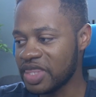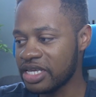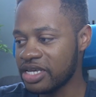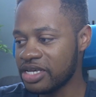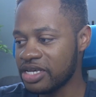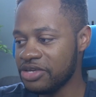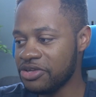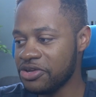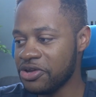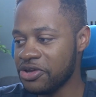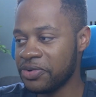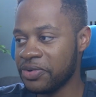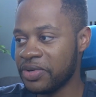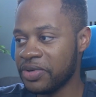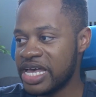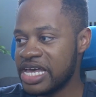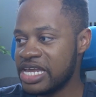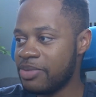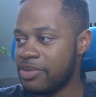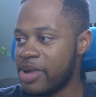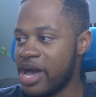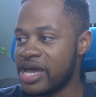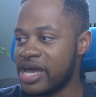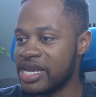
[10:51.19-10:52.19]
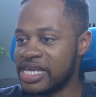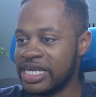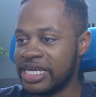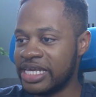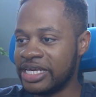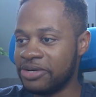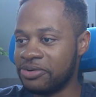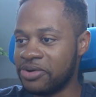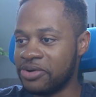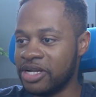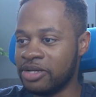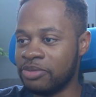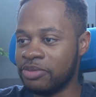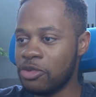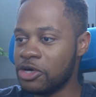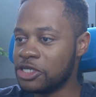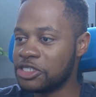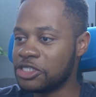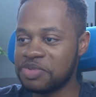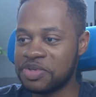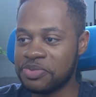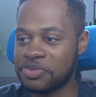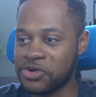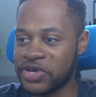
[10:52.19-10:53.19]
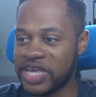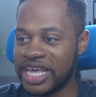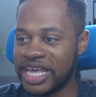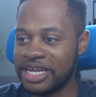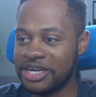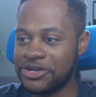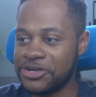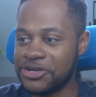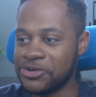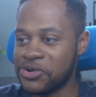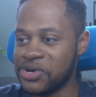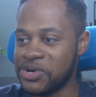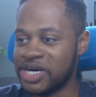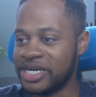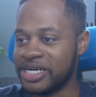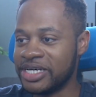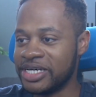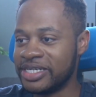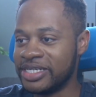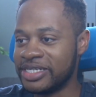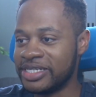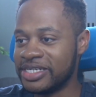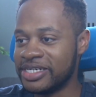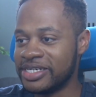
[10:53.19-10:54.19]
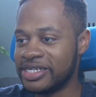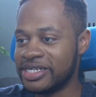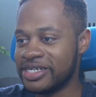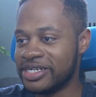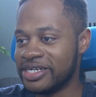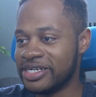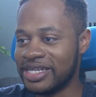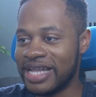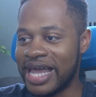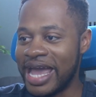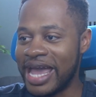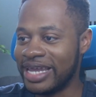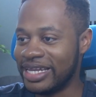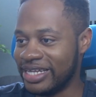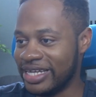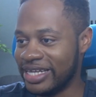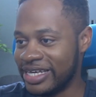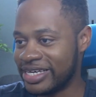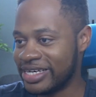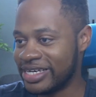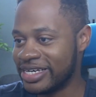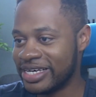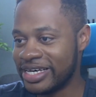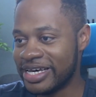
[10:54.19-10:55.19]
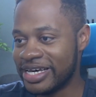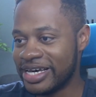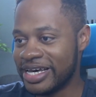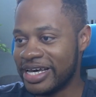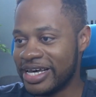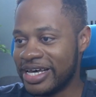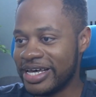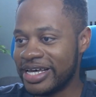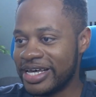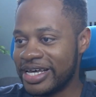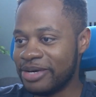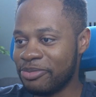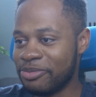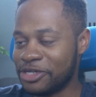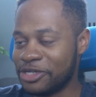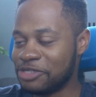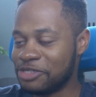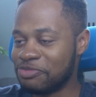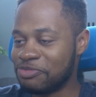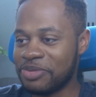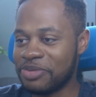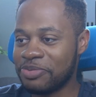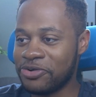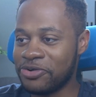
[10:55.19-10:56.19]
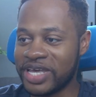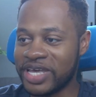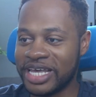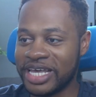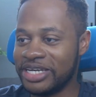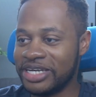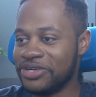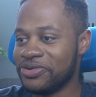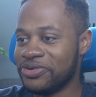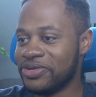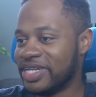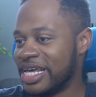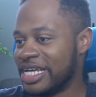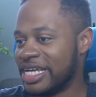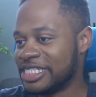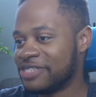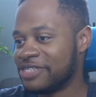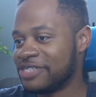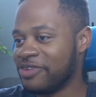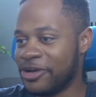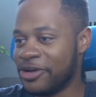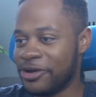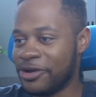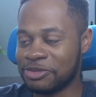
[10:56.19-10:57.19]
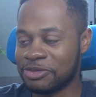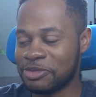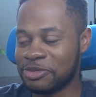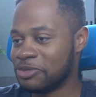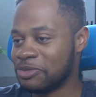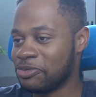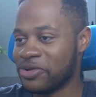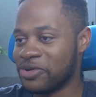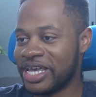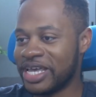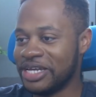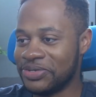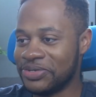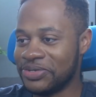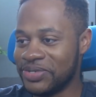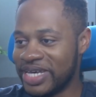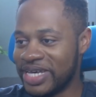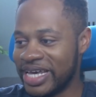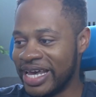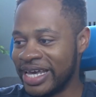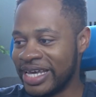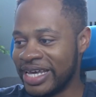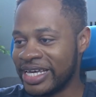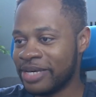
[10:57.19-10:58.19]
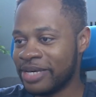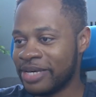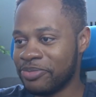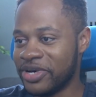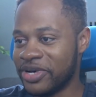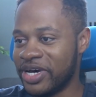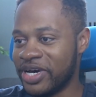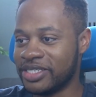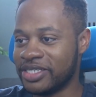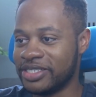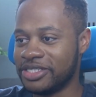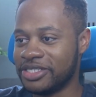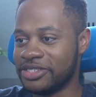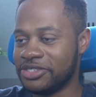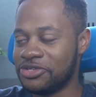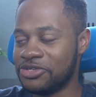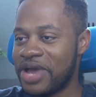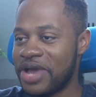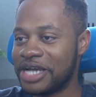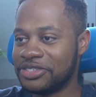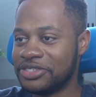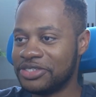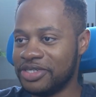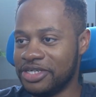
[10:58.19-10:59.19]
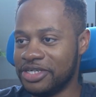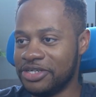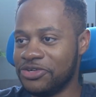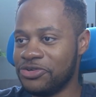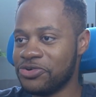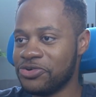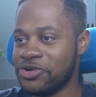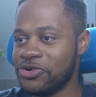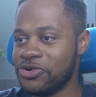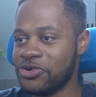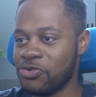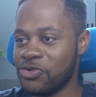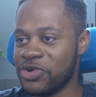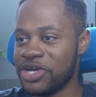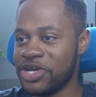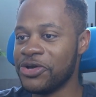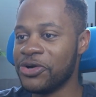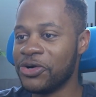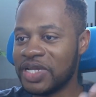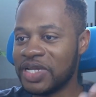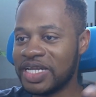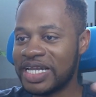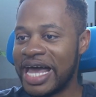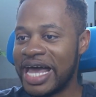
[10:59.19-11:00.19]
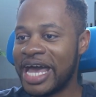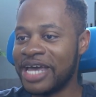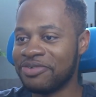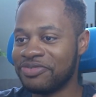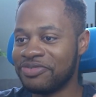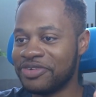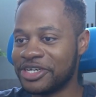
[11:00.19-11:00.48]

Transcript: you know, anybody, well, most people can do a, a light leak most people yeah. can do lens flares, most people can do ink, but to actually do a real life